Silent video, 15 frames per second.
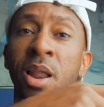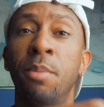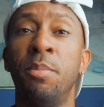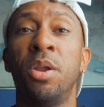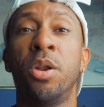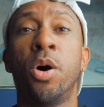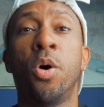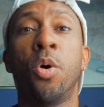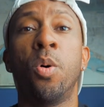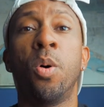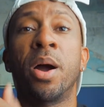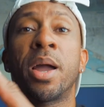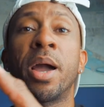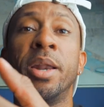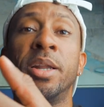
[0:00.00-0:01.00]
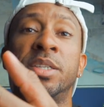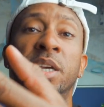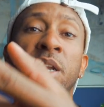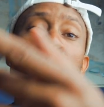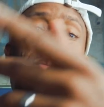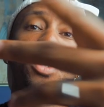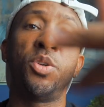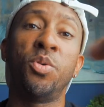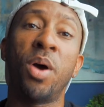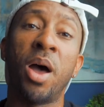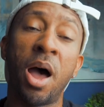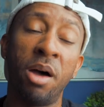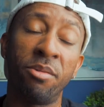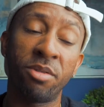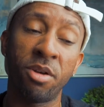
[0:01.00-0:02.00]
Let me know what kind of setups you
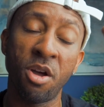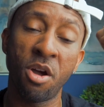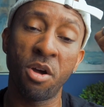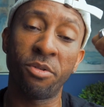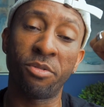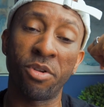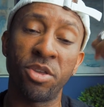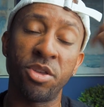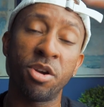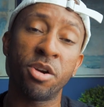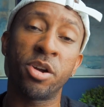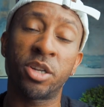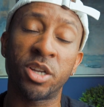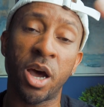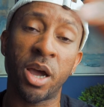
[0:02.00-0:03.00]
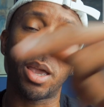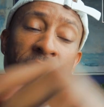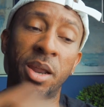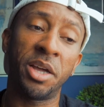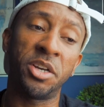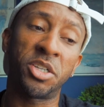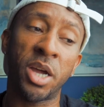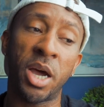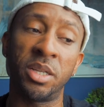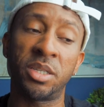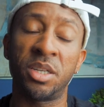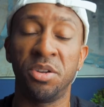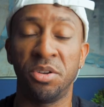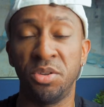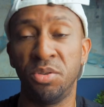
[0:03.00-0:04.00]
have for your talking
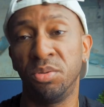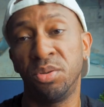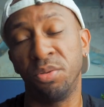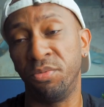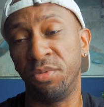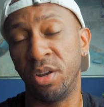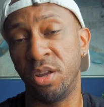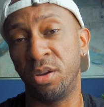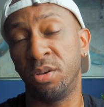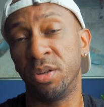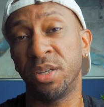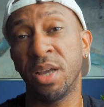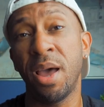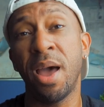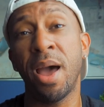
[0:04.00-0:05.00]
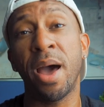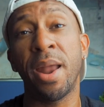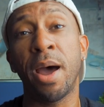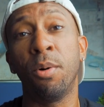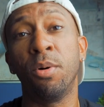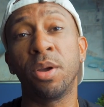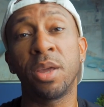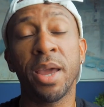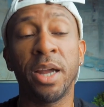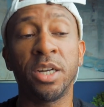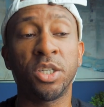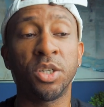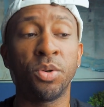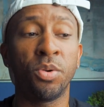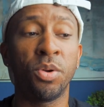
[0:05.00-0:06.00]
headshots in your YouTube videos. And I will
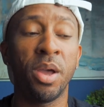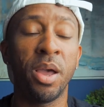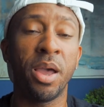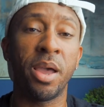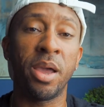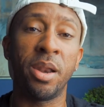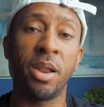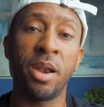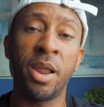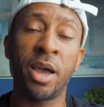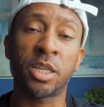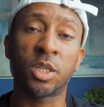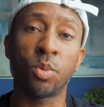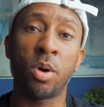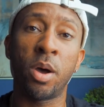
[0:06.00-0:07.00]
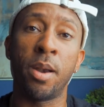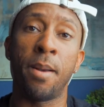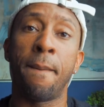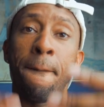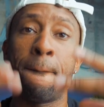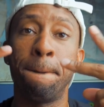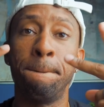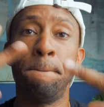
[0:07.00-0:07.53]
catch you in the next one.